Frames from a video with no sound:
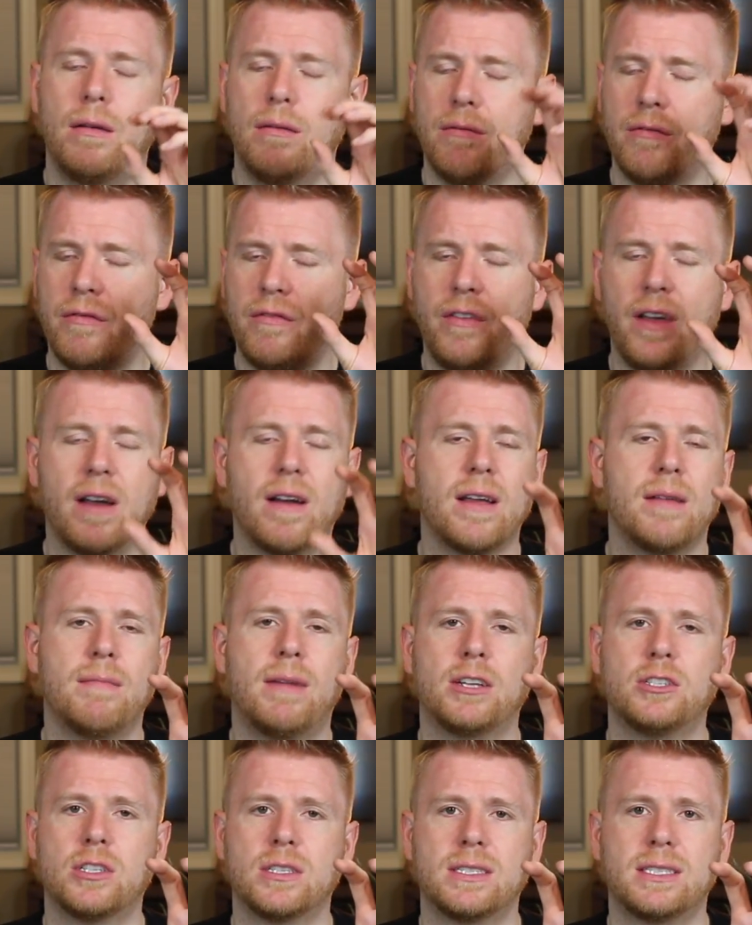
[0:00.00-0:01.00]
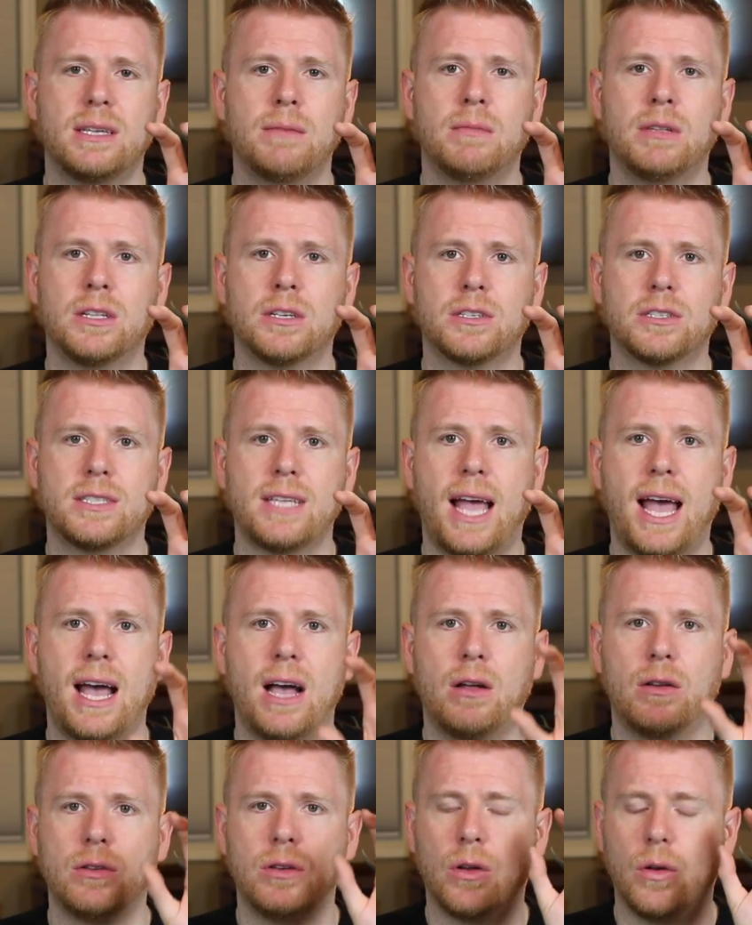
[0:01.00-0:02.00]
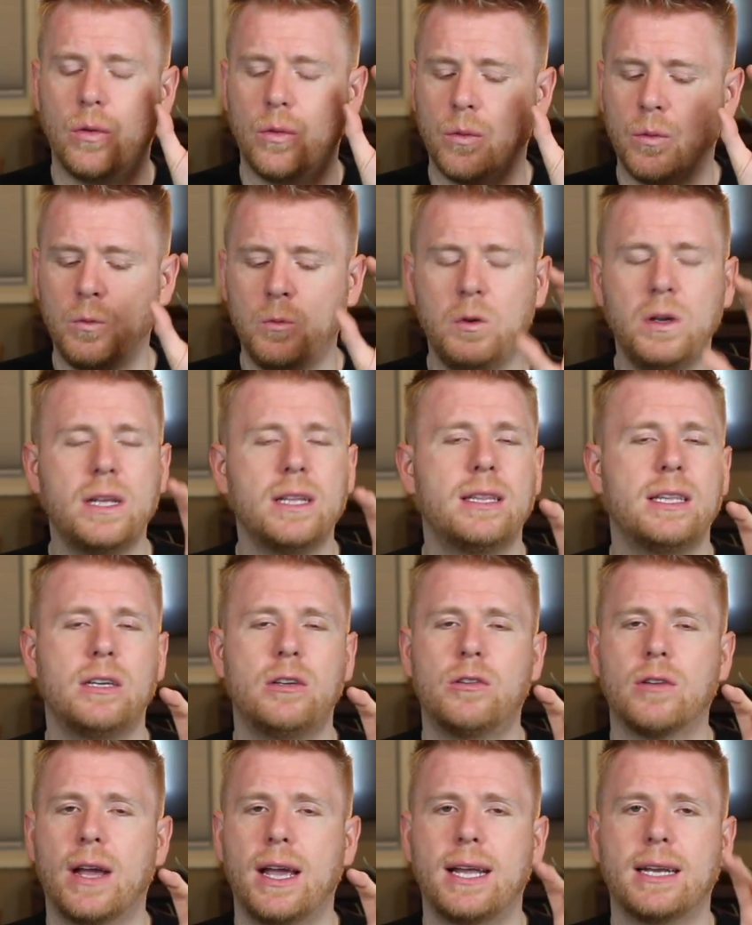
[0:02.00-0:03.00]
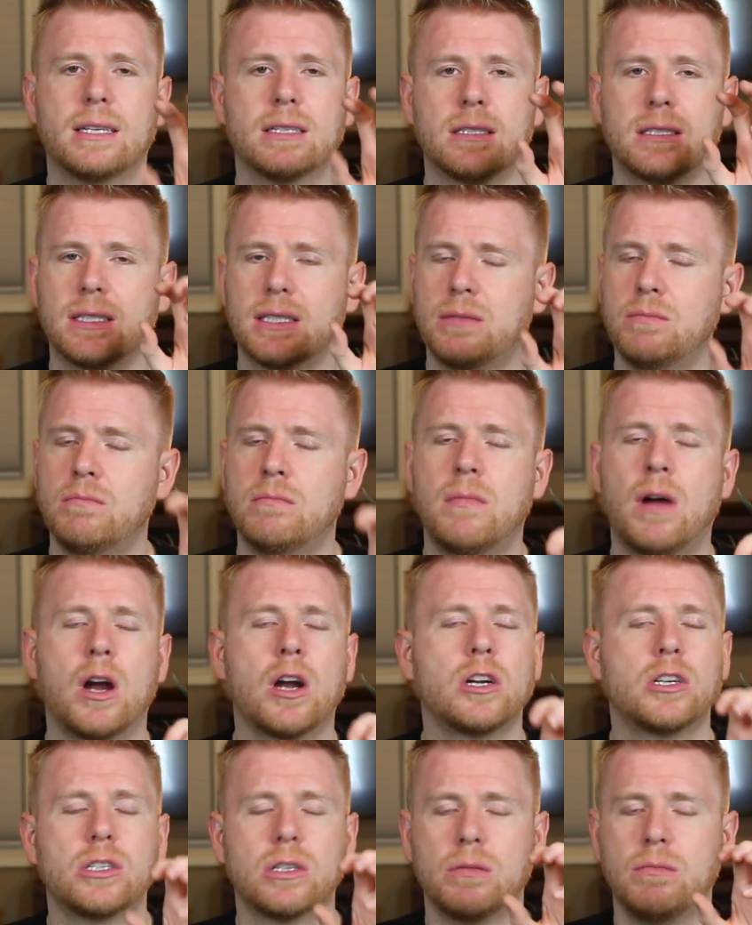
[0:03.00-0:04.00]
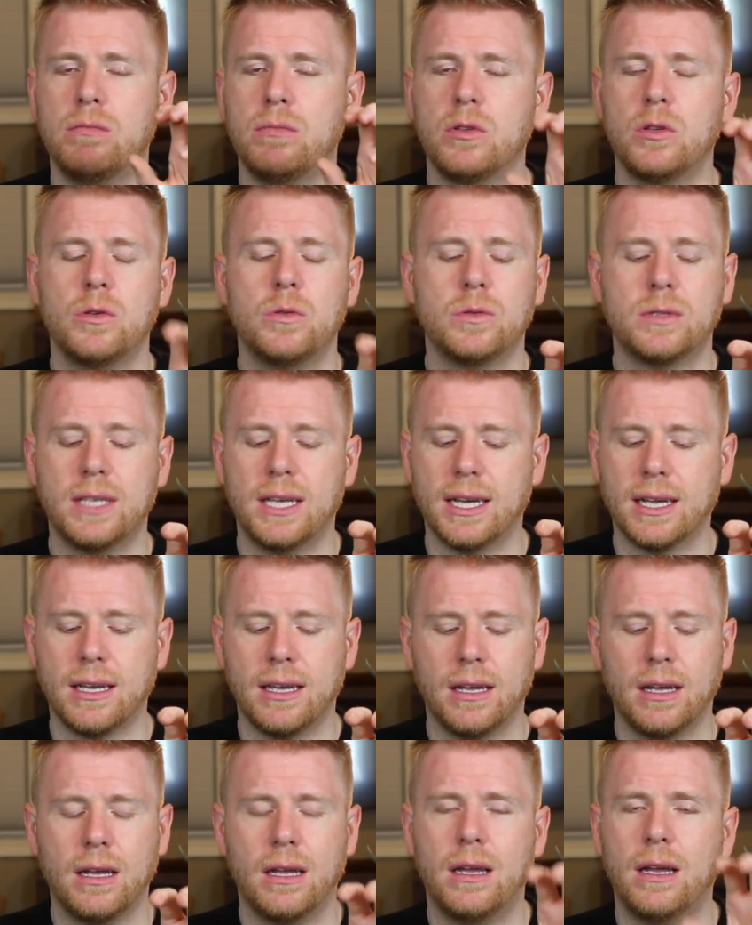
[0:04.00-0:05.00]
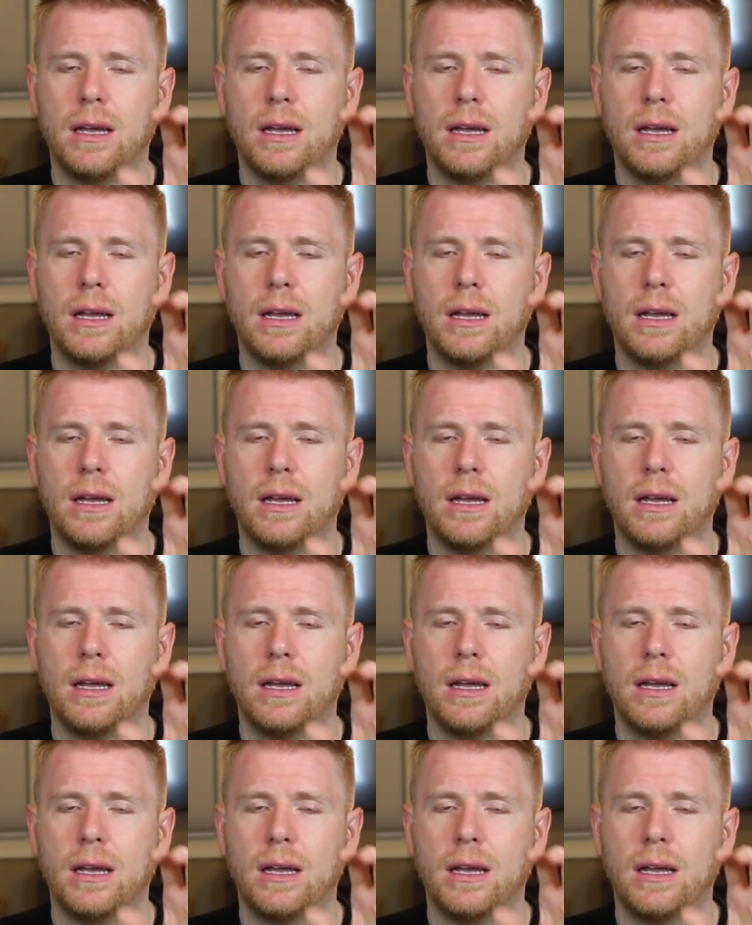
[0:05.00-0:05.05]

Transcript: Very much a similar sound, really great, smart music.